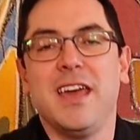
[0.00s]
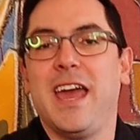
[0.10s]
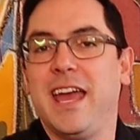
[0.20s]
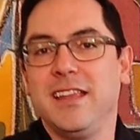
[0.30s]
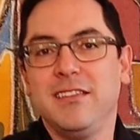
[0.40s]

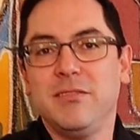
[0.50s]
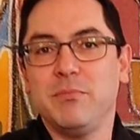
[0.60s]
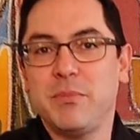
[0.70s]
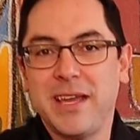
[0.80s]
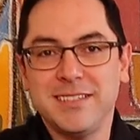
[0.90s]
And
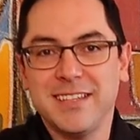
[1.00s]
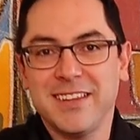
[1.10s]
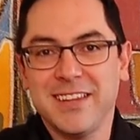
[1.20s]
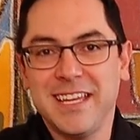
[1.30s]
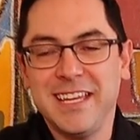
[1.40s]

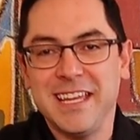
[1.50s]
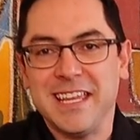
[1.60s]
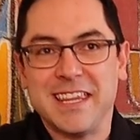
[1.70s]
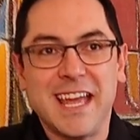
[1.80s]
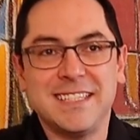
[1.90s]
basically
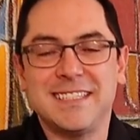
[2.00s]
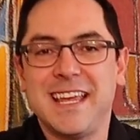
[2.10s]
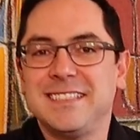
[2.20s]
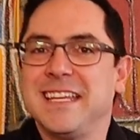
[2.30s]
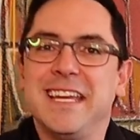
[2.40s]

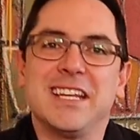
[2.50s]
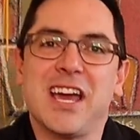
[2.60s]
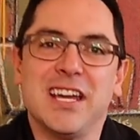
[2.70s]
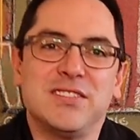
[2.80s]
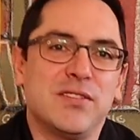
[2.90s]
that's it,
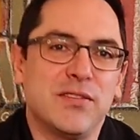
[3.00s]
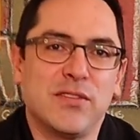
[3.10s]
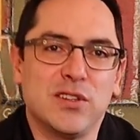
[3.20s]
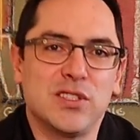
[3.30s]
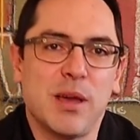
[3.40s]
guys, for
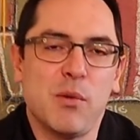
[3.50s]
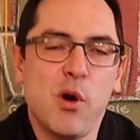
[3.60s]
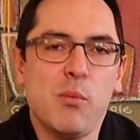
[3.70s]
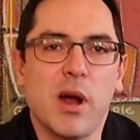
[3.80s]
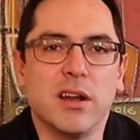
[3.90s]
first-time
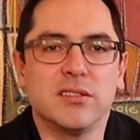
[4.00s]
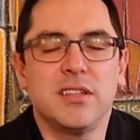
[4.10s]
home buyers.